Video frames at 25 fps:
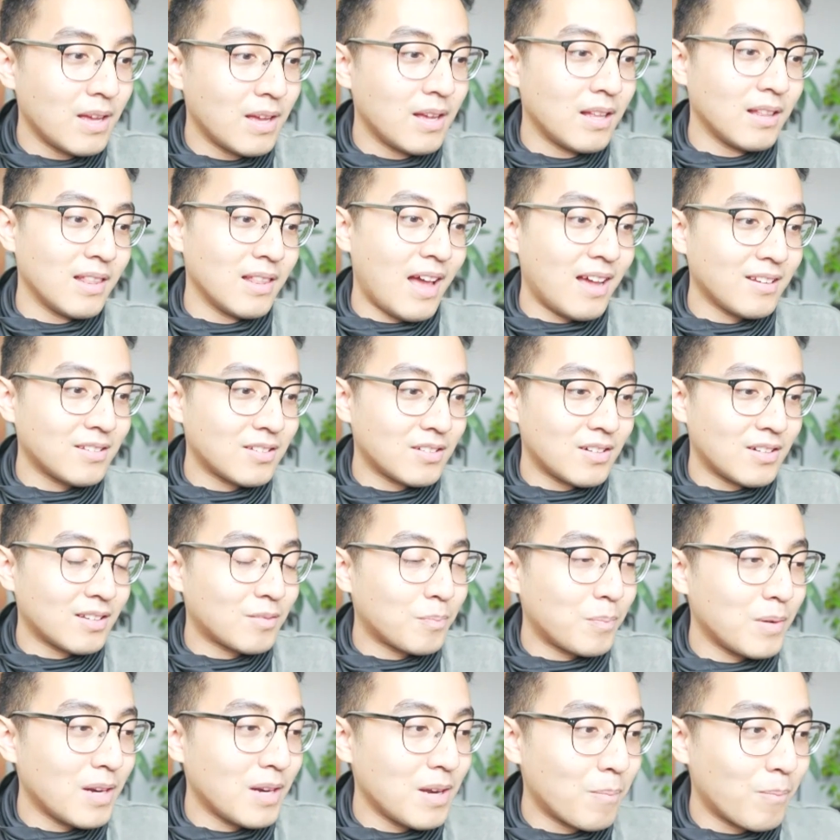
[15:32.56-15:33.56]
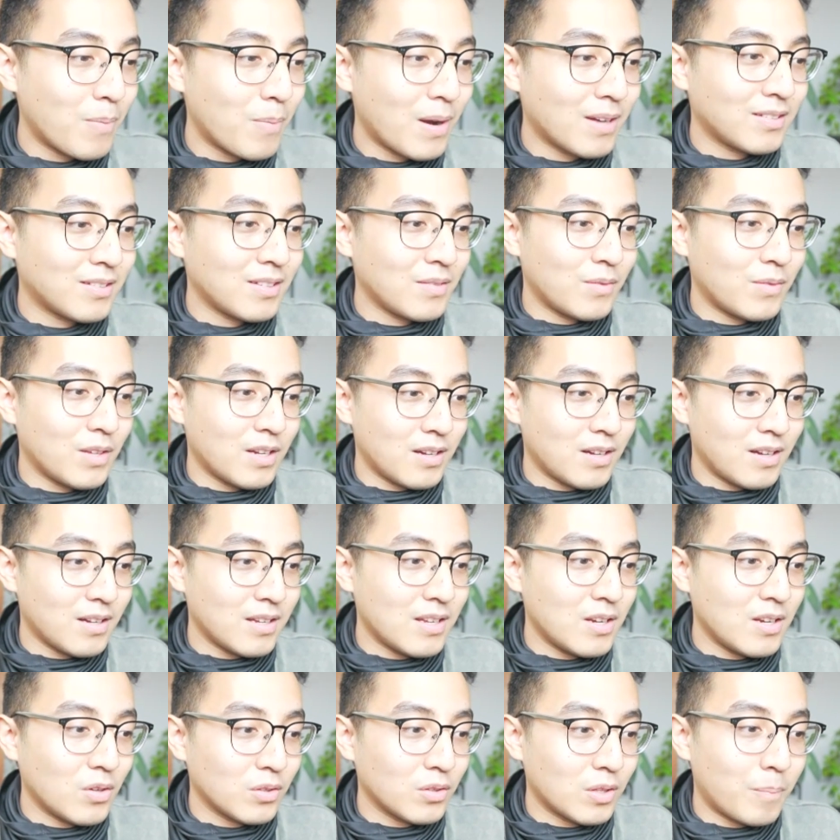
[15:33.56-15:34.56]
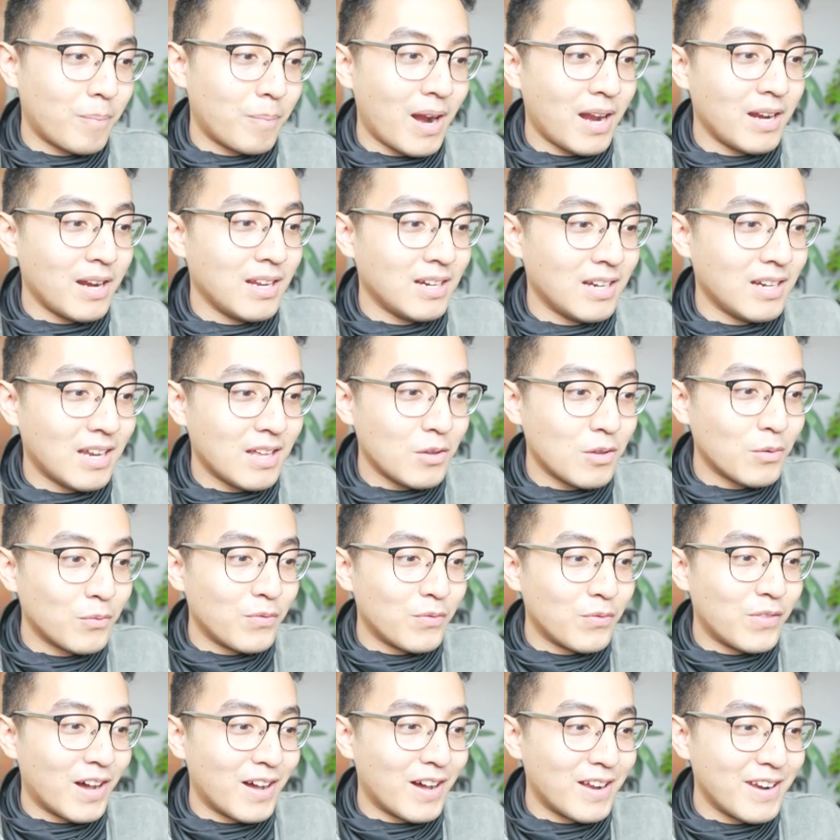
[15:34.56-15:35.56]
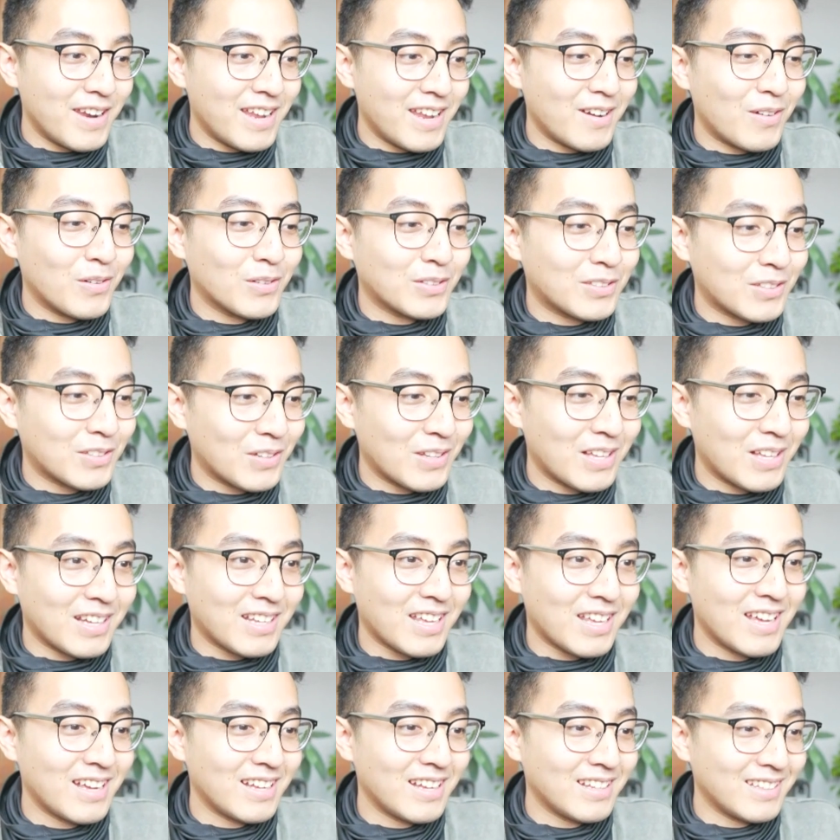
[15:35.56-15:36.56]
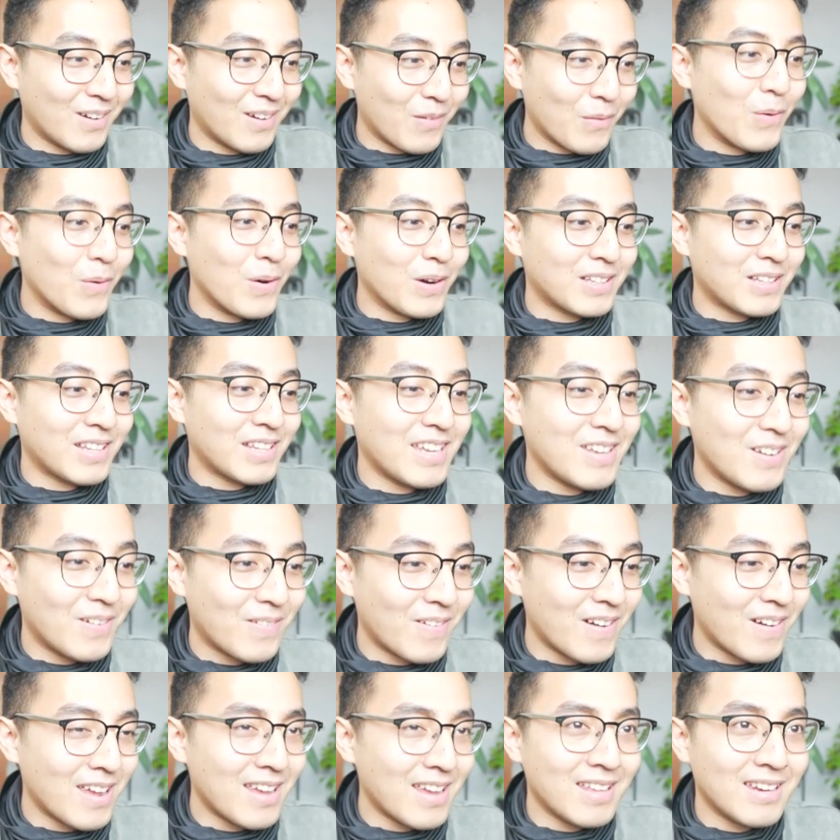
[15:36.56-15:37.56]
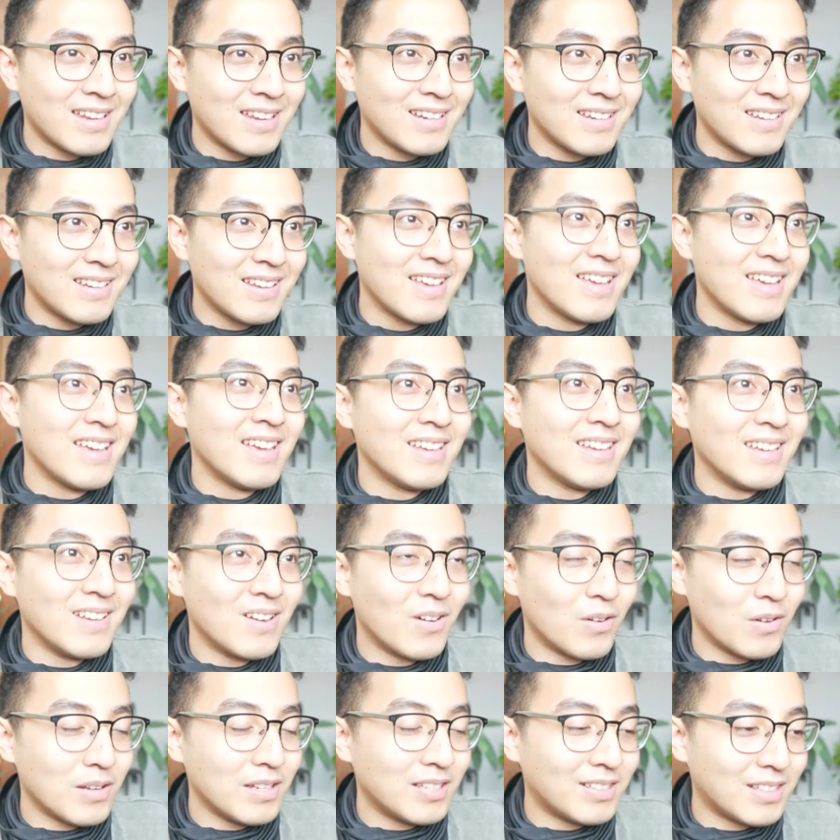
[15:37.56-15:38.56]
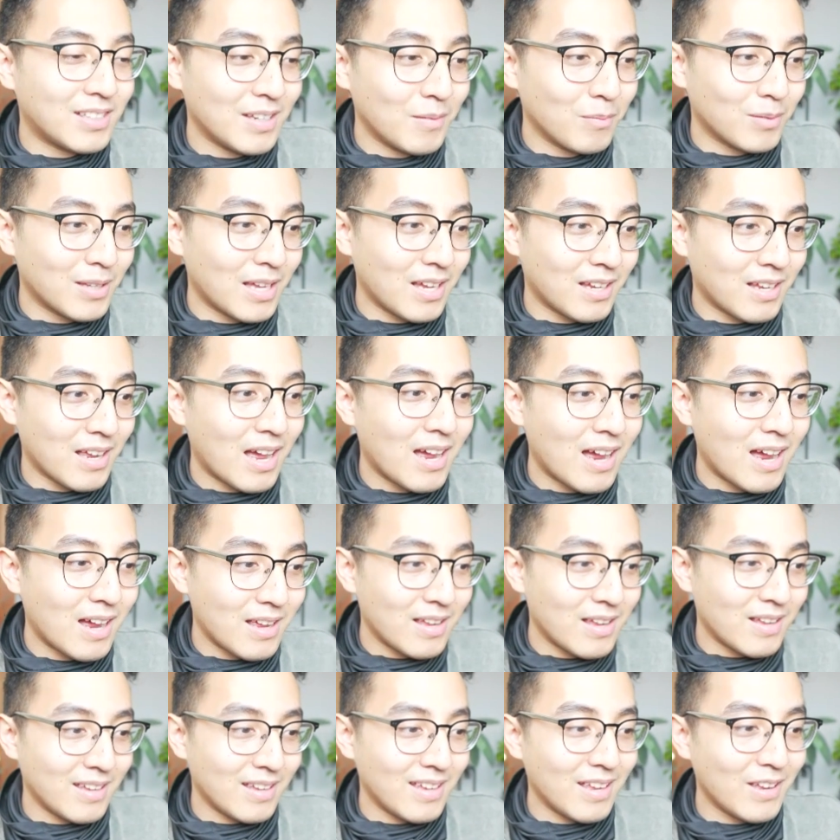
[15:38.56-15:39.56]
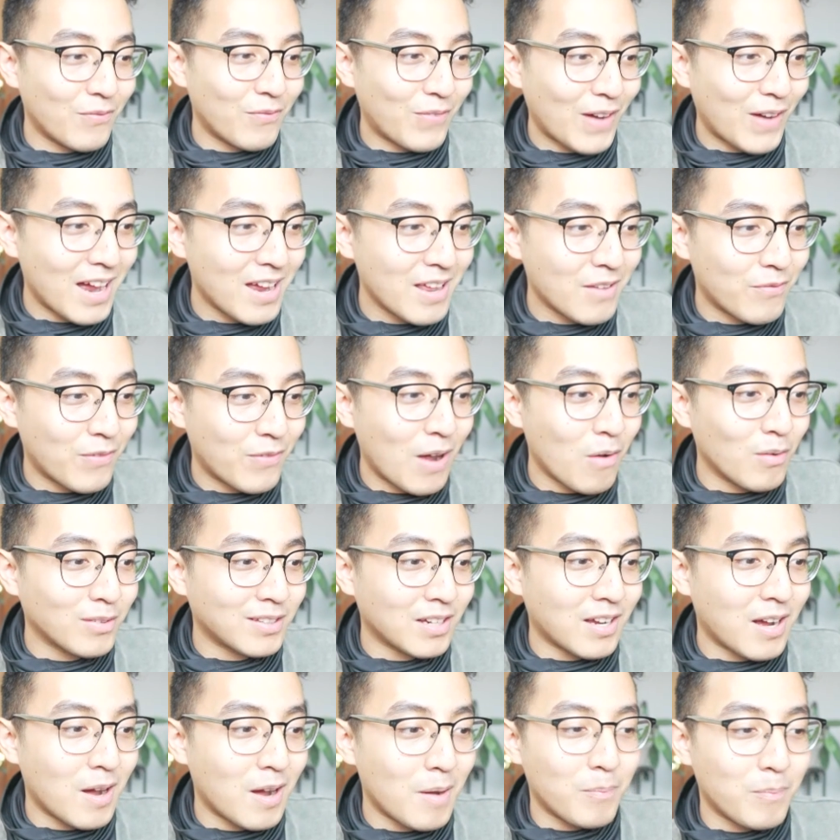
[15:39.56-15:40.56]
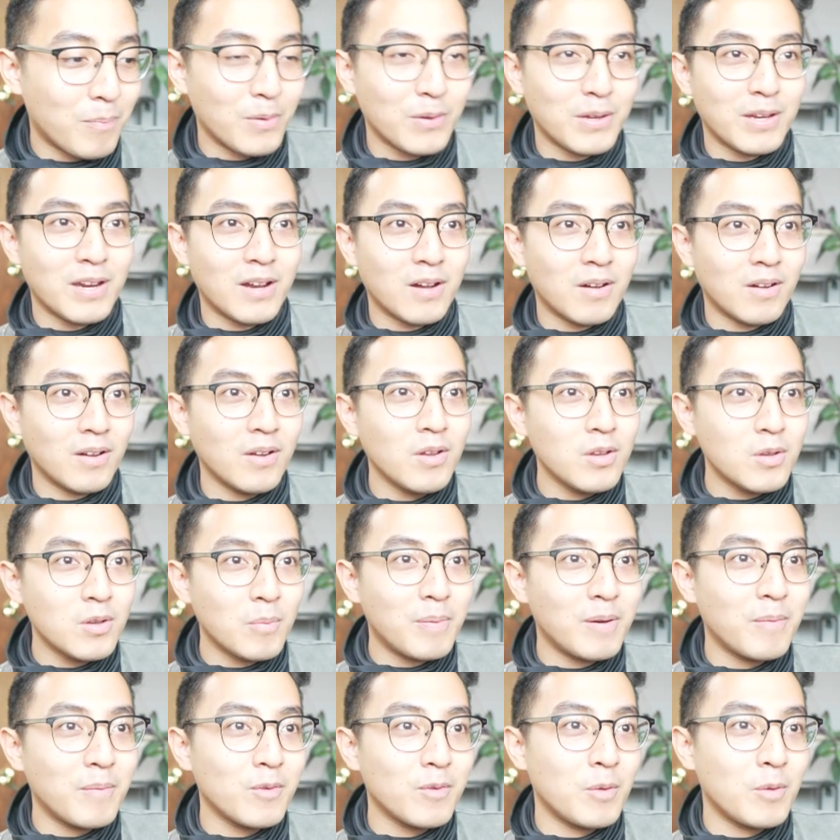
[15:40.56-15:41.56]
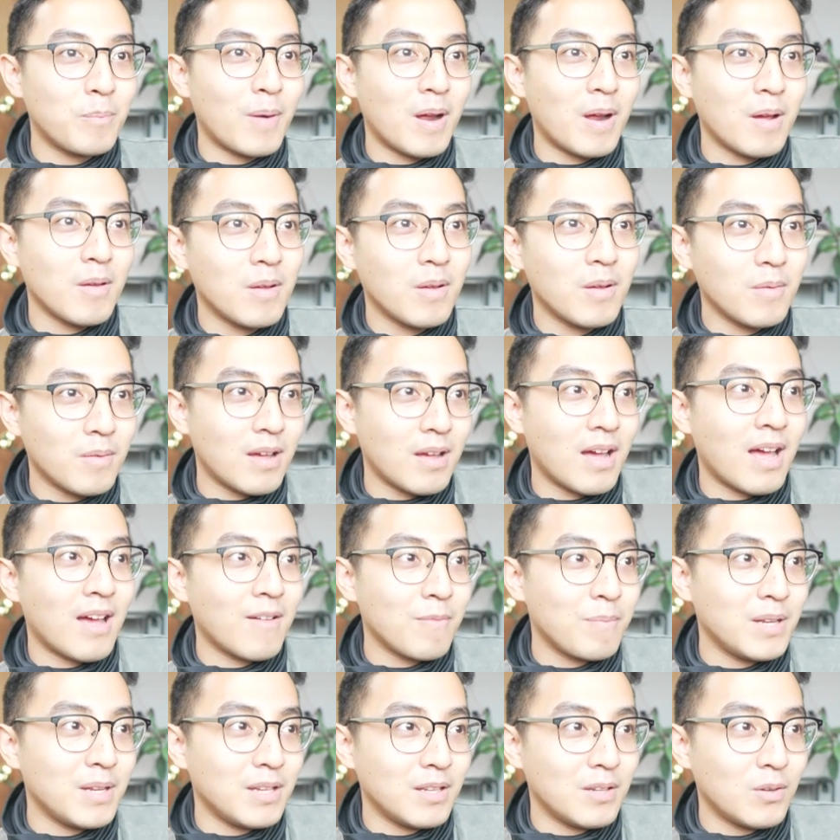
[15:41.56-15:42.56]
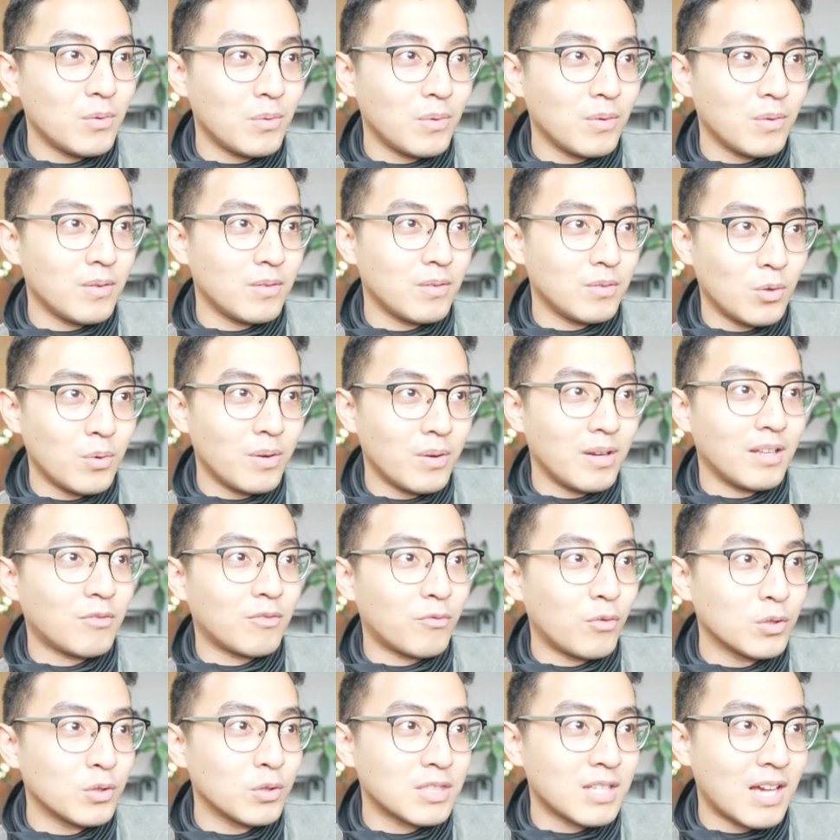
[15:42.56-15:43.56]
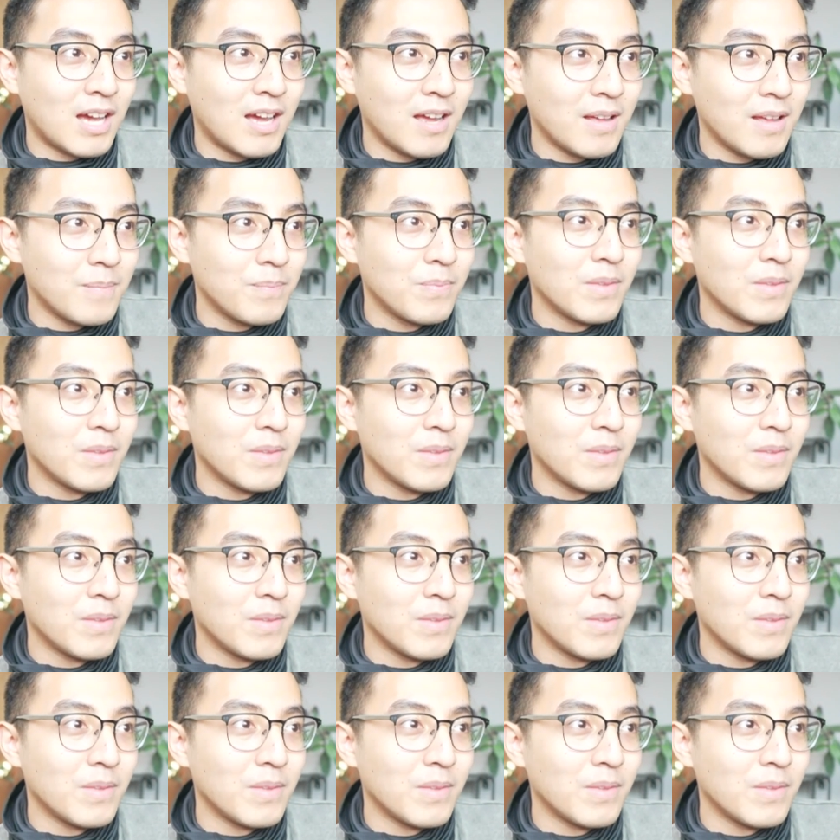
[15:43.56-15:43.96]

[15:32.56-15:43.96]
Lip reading: last year, that's pretty impressive. The branding that you've done, and also like the work that you created. It seems like if I was a couple, you probably have been doing this full time.